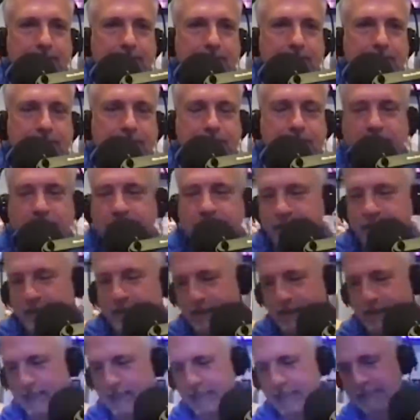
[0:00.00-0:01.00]

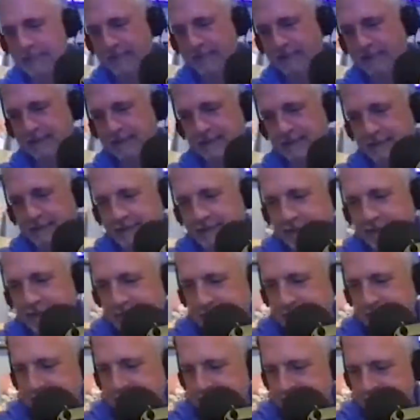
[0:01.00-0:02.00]

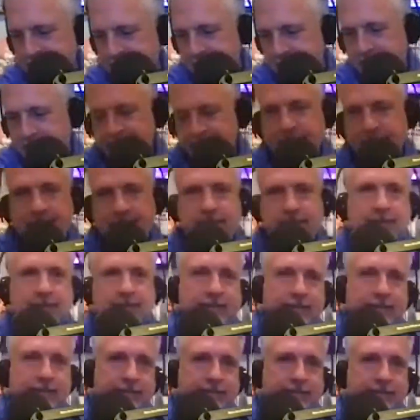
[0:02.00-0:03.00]

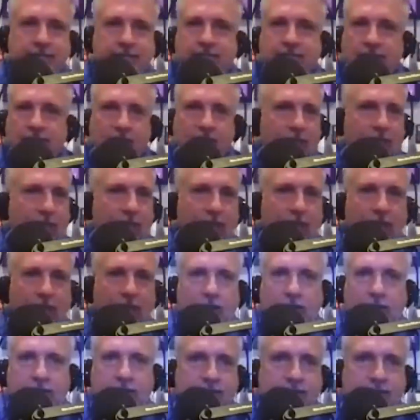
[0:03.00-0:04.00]

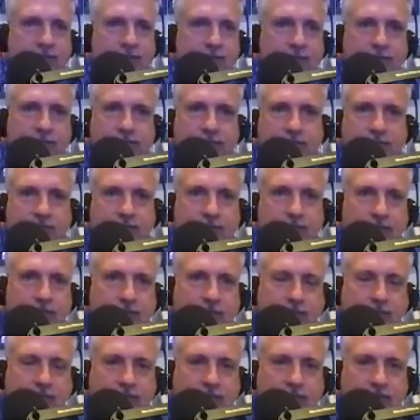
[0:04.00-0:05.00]
The person shown says nothing.